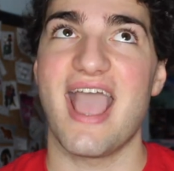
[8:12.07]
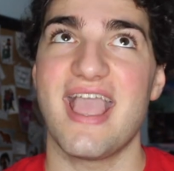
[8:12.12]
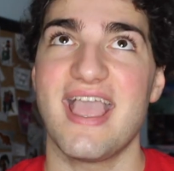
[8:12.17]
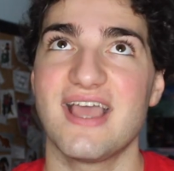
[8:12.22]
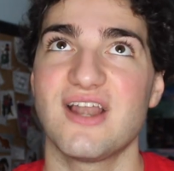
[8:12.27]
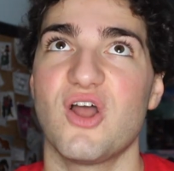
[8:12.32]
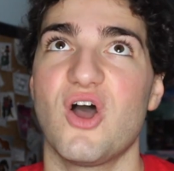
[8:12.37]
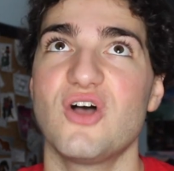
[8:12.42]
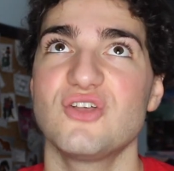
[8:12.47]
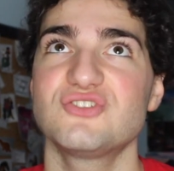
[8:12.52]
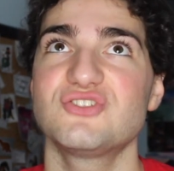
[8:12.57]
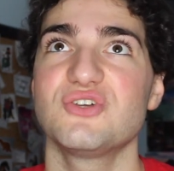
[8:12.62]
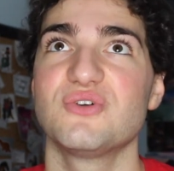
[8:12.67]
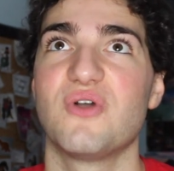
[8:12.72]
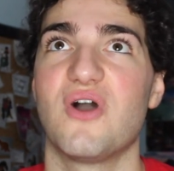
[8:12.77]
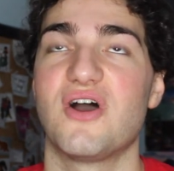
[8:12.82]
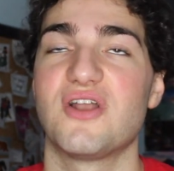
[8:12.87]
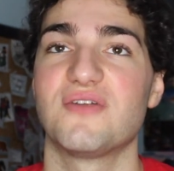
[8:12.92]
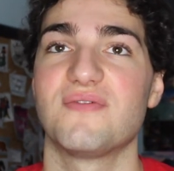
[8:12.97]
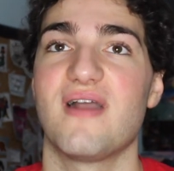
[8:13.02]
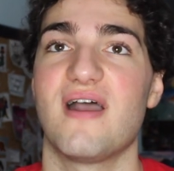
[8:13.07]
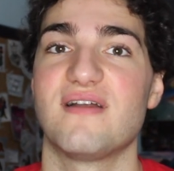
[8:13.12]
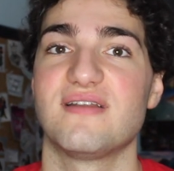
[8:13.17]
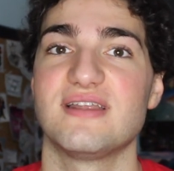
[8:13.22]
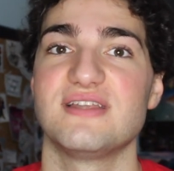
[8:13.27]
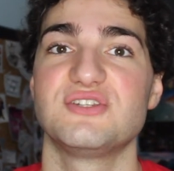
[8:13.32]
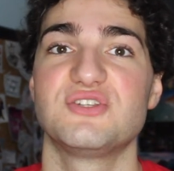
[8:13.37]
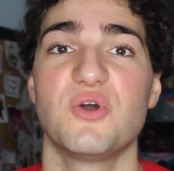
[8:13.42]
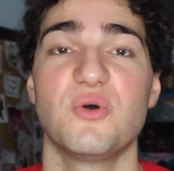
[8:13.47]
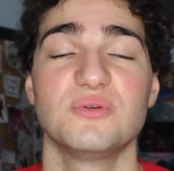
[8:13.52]
He had also gone around
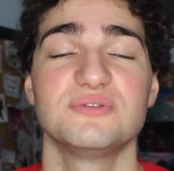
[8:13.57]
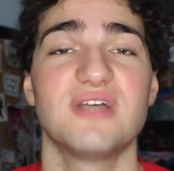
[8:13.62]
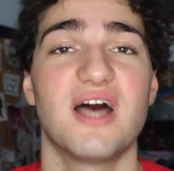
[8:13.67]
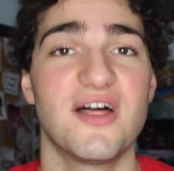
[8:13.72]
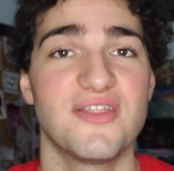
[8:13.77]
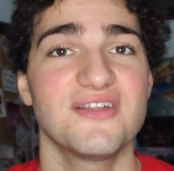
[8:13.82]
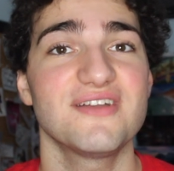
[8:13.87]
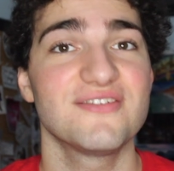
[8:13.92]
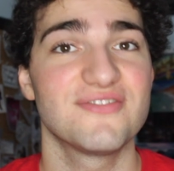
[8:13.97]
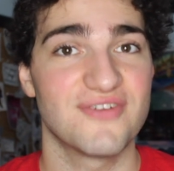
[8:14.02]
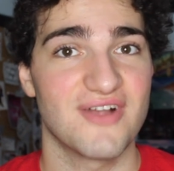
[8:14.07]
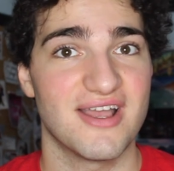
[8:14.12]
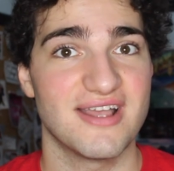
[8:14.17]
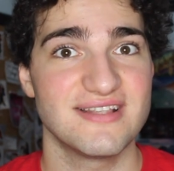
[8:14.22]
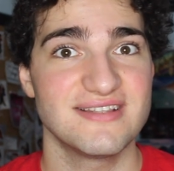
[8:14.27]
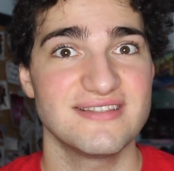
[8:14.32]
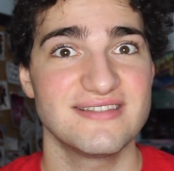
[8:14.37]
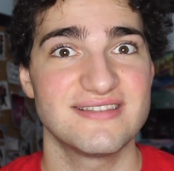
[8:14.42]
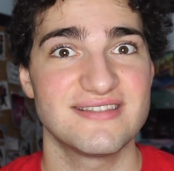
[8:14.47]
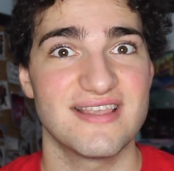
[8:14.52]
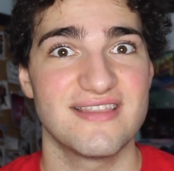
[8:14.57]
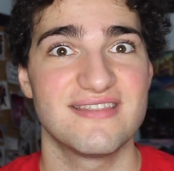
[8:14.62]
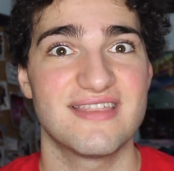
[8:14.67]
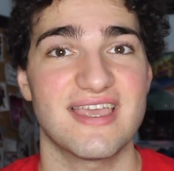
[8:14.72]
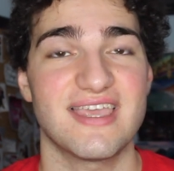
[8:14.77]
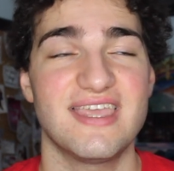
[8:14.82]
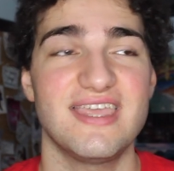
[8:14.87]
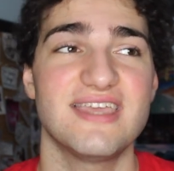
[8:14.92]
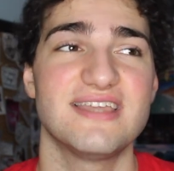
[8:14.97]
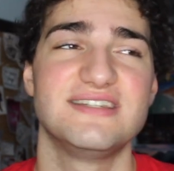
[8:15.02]
and told other friends
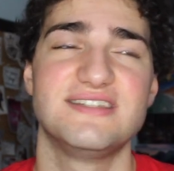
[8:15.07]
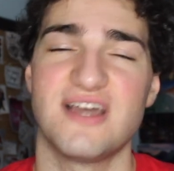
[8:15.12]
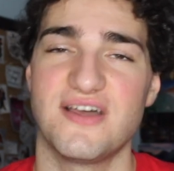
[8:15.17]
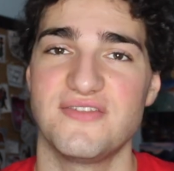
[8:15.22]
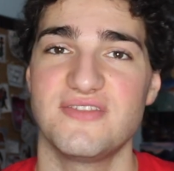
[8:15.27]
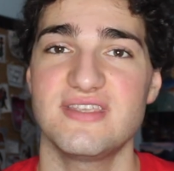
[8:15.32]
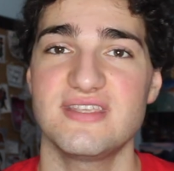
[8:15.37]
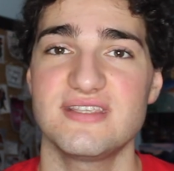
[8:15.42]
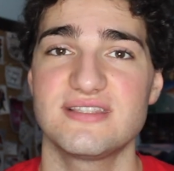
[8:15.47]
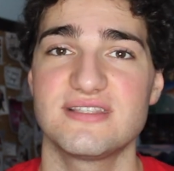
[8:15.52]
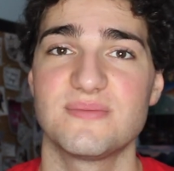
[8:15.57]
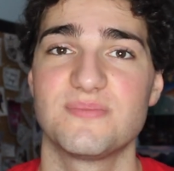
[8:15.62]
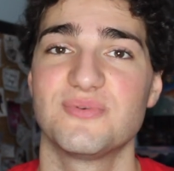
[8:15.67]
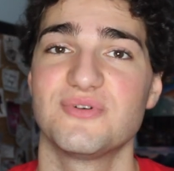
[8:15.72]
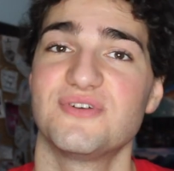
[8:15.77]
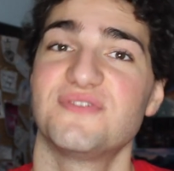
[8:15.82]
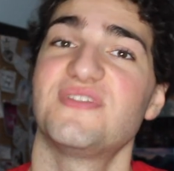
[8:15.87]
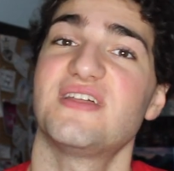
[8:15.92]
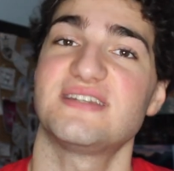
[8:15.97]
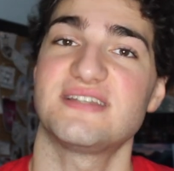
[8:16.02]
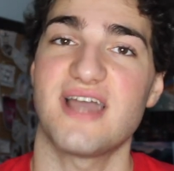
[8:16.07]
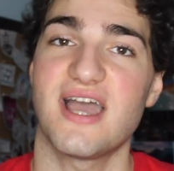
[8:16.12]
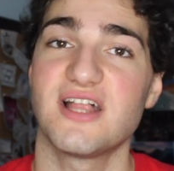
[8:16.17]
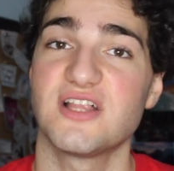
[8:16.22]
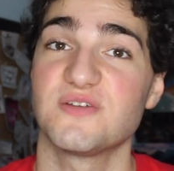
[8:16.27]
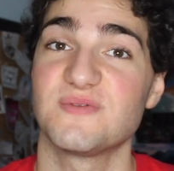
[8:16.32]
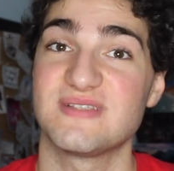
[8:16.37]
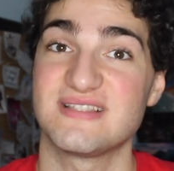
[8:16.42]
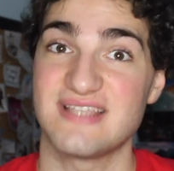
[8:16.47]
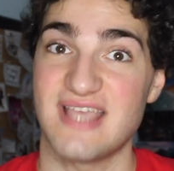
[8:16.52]
that he had done this to prove that
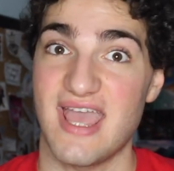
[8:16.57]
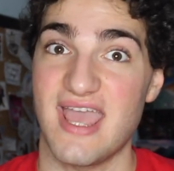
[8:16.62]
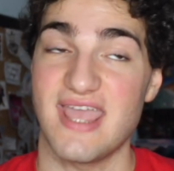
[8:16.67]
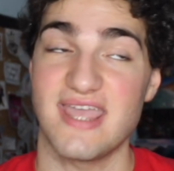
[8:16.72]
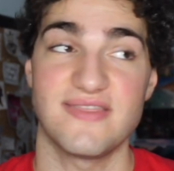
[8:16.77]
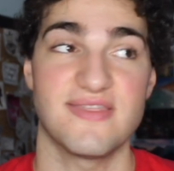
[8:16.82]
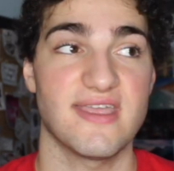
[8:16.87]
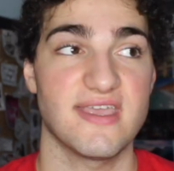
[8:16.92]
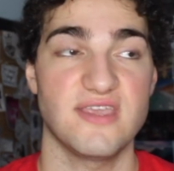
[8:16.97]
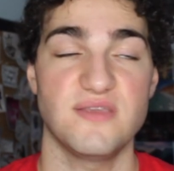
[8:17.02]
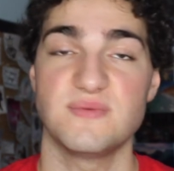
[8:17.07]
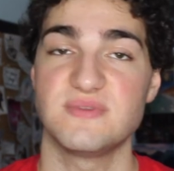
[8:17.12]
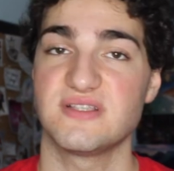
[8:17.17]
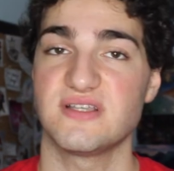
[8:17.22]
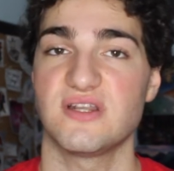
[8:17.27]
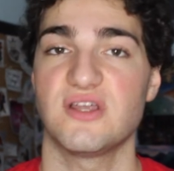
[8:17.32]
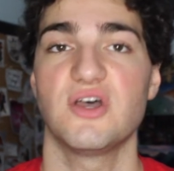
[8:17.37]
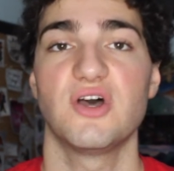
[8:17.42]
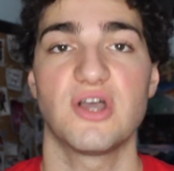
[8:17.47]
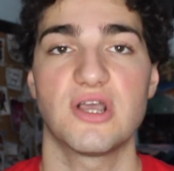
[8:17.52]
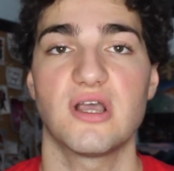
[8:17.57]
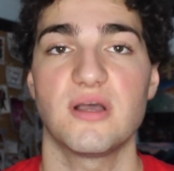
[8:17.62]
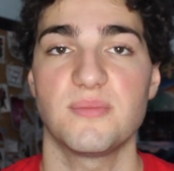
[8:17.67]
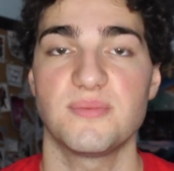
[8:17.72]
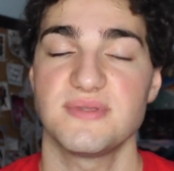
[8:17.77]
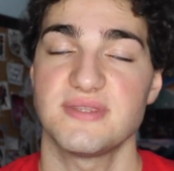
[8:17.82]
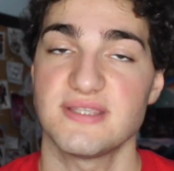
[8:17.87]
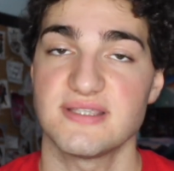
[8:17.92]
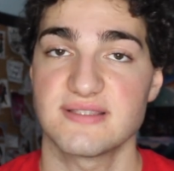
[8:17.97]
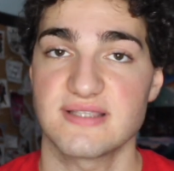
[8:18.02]
Tyler was gay and that he was gonna hook up
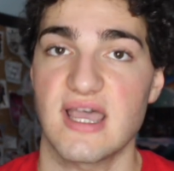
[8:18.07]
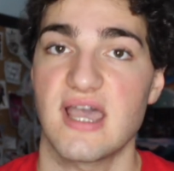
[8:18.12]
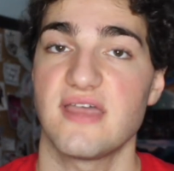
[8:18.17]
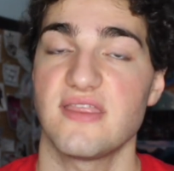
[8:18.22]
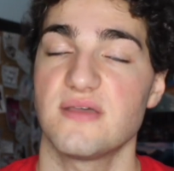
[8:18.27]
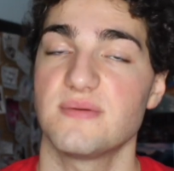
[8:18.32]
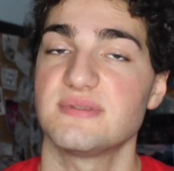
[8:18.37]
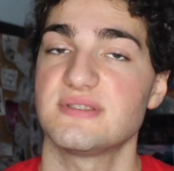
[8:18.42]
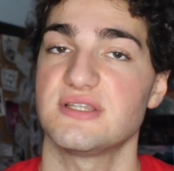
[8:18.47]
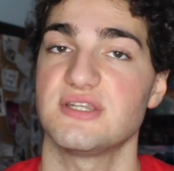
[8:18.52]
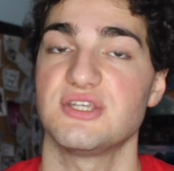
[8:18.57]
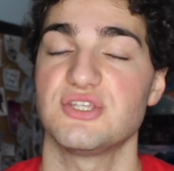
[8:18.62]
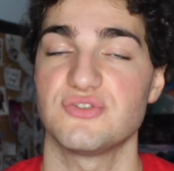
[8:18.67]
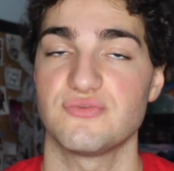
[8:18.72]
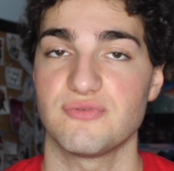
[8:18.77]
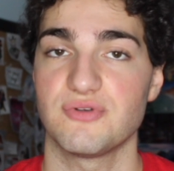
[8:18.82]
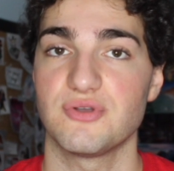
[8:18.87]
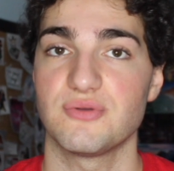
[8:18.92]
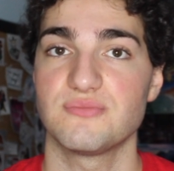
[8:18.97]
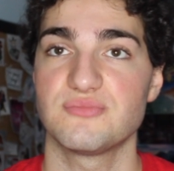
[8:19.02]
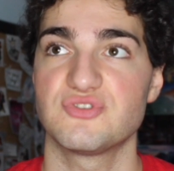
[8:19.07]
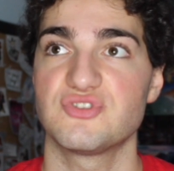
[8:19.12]
with this guy that was in his room.